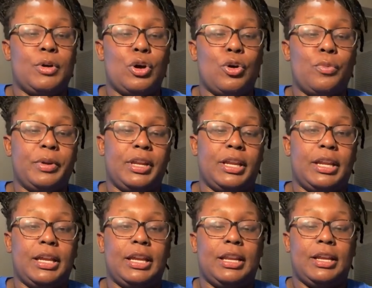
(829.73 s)

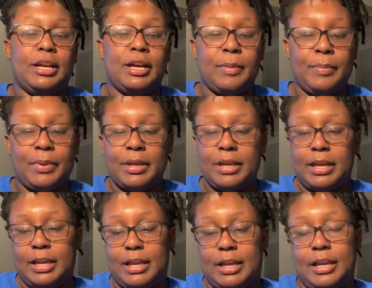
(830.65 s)
opening it up,
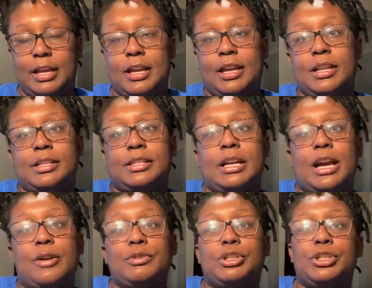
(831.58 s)
and
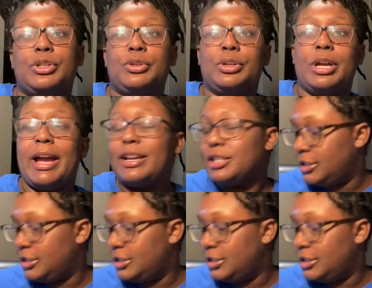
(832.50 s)
I will show you. I